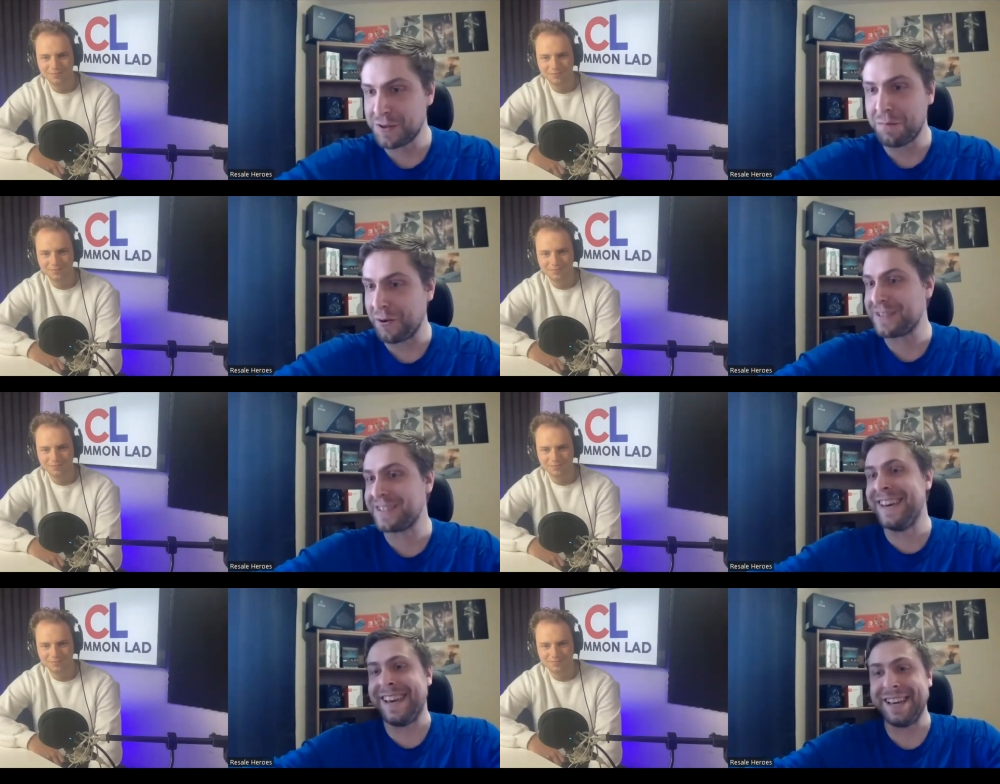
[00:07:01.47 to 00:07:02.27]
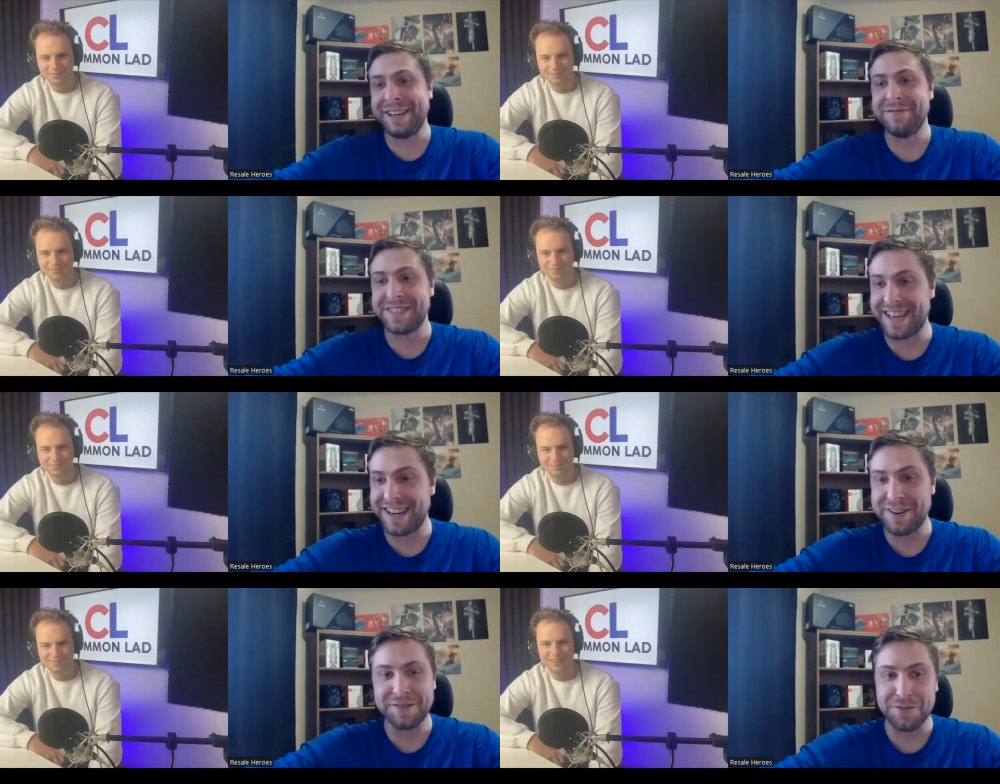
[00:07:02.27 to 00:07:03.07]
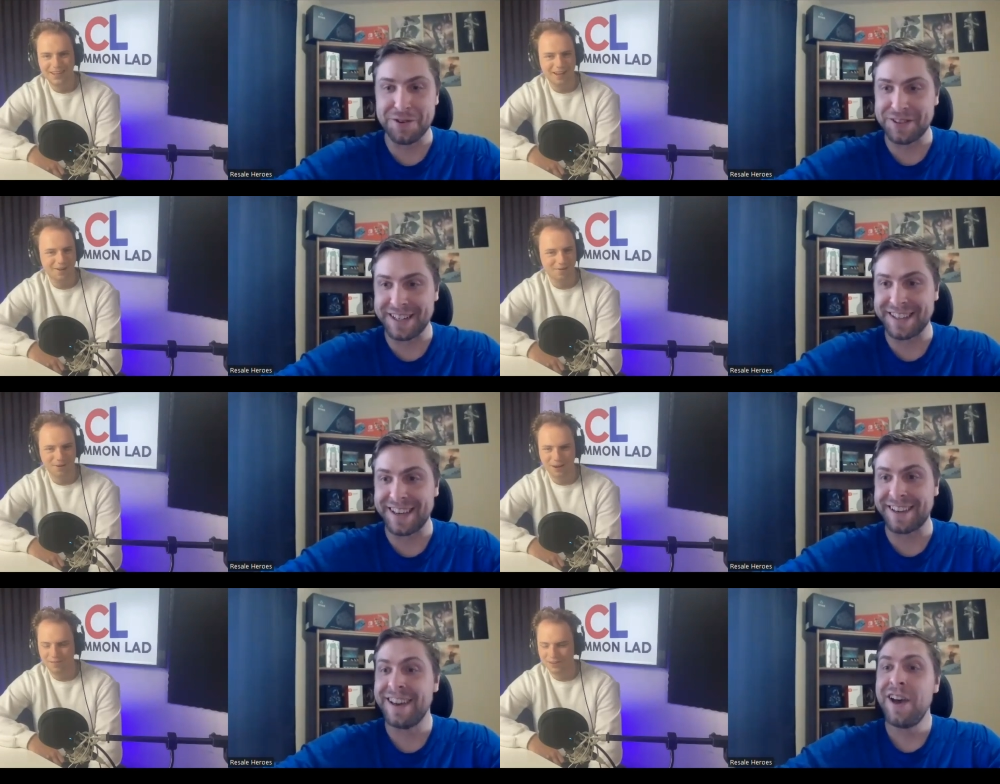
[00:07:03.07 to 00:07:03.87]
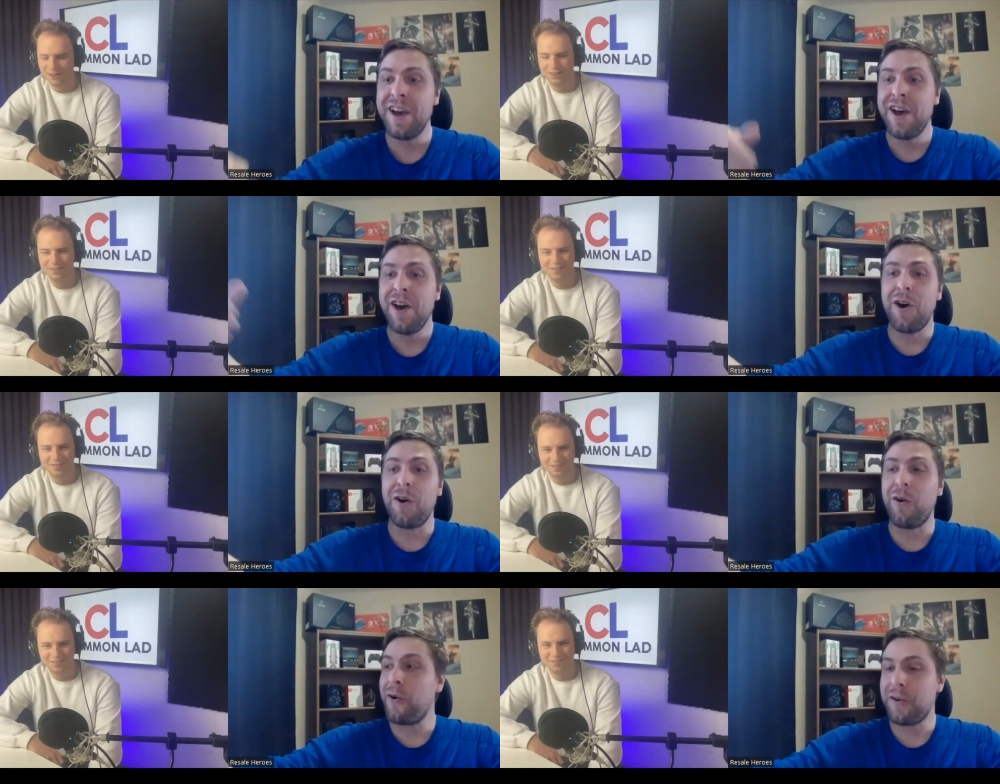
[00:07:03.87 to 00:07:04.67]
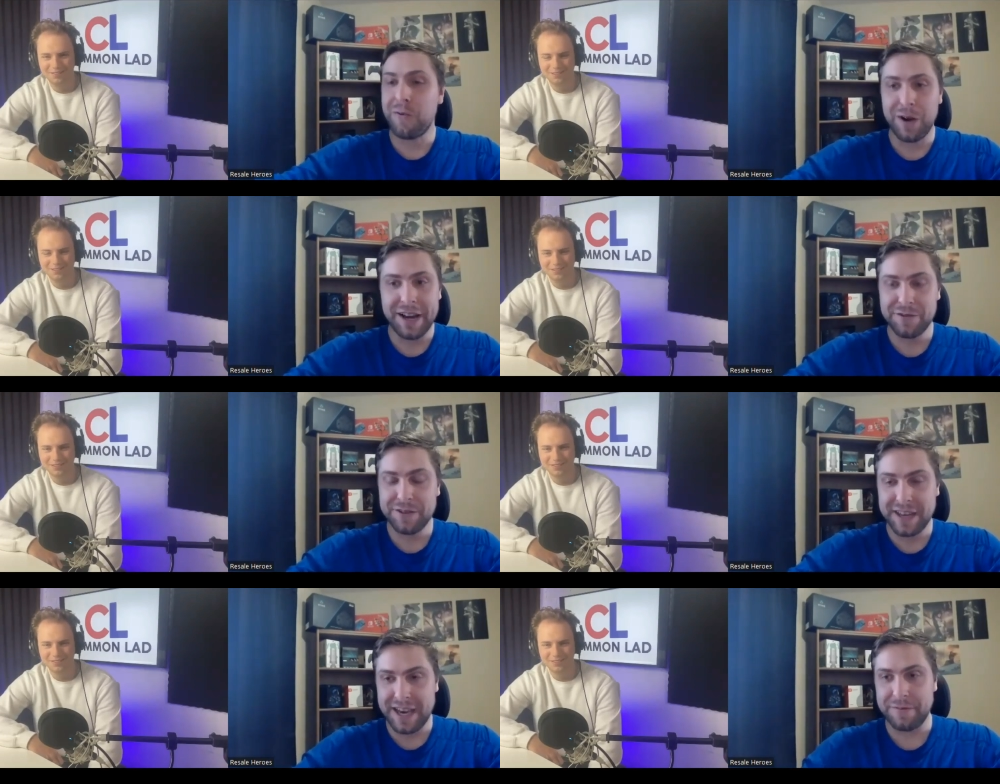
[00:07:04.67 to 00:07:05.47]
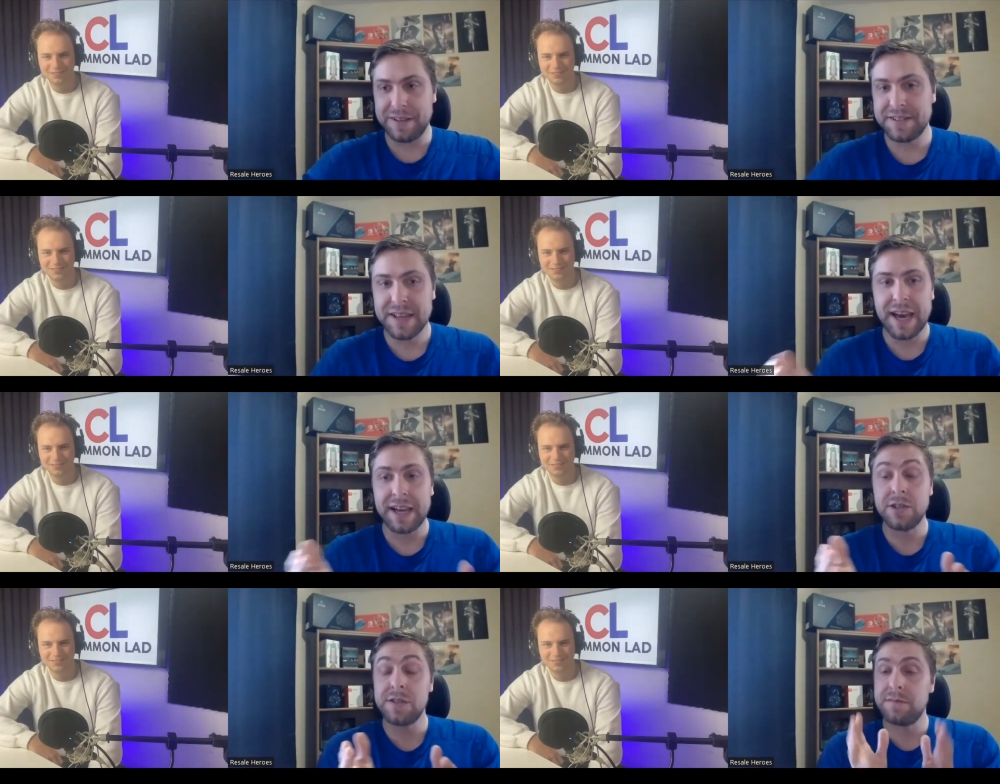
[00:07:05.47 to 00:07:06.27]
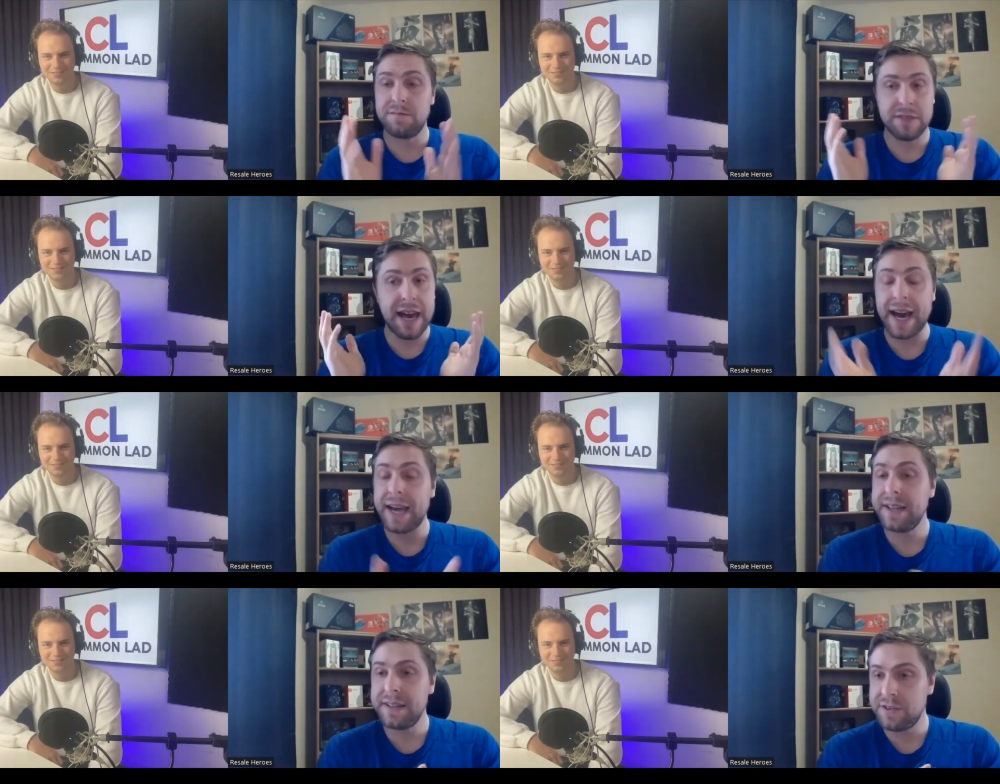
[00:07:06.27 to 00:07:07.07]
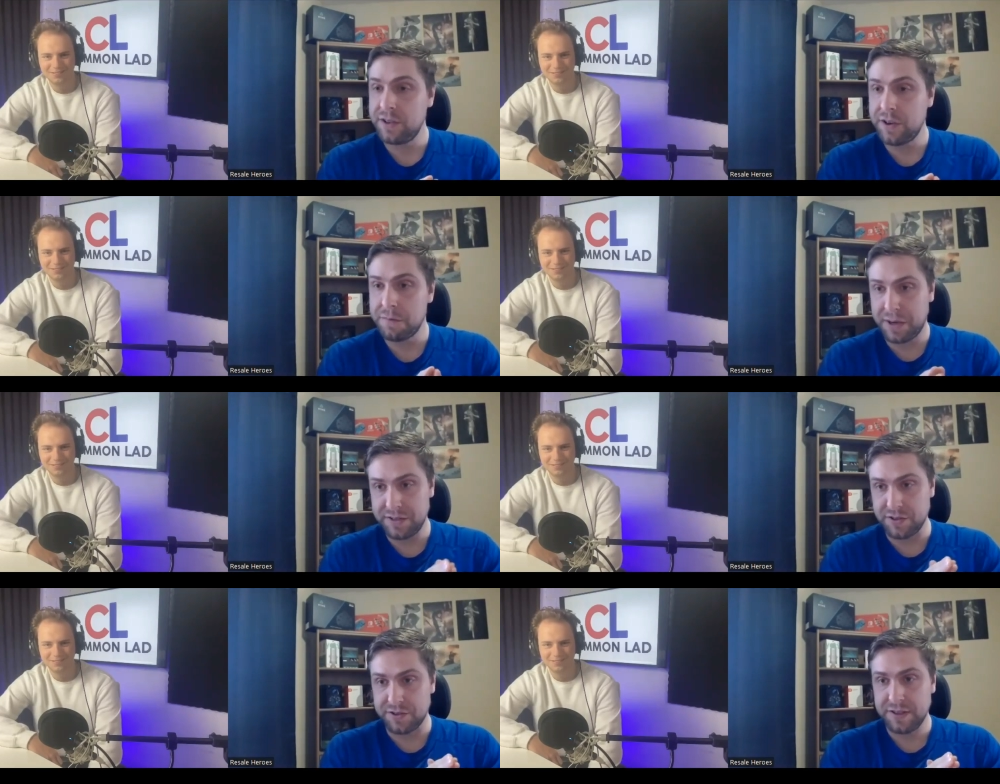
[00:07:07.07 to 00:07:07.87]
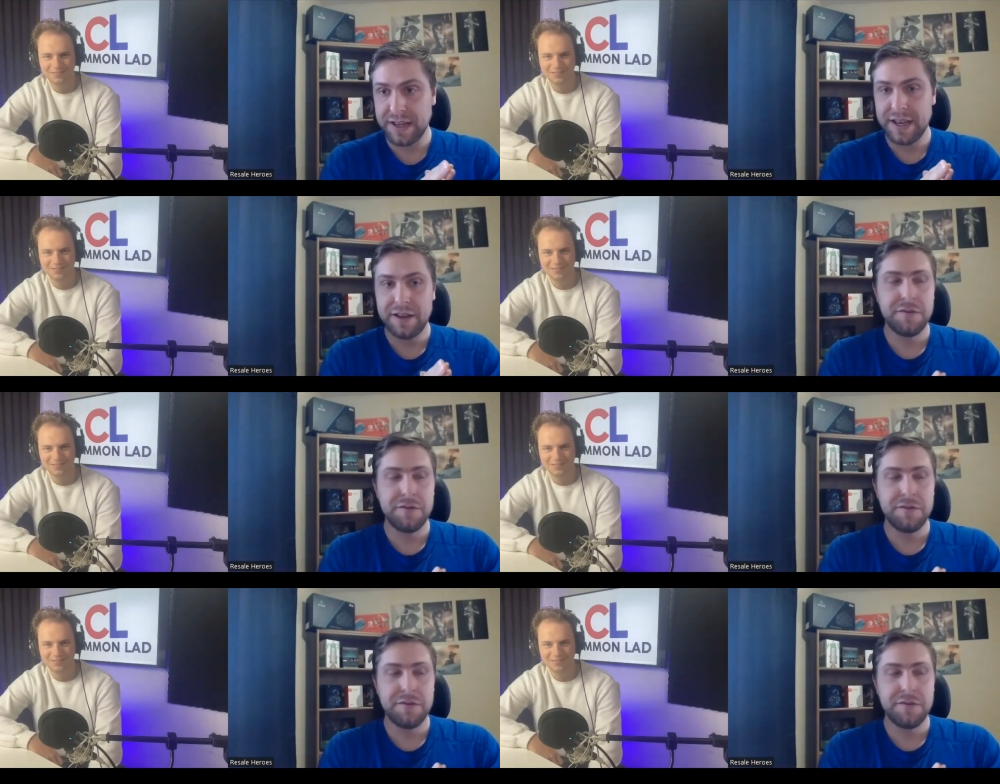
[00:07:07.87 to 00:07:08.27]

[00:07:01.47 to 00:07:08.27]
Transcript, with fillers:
Speaker 1: sports games that aren't worth yeah anything, whatever it is or whatever the game is and just add it into your bundle